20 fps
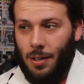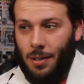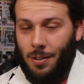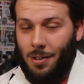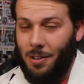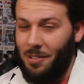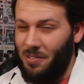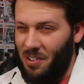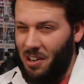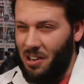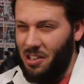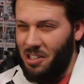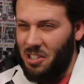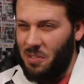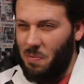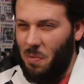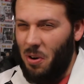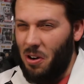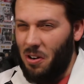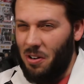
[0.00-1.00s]
They're very
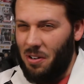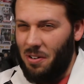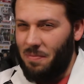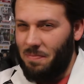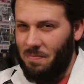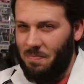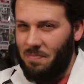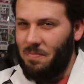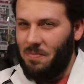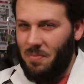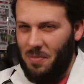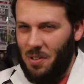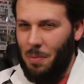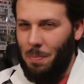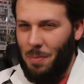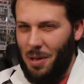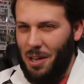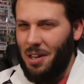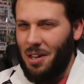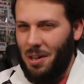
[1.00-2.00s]
smart. They'll
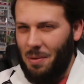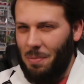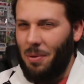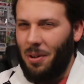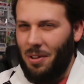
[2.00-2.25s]
pick up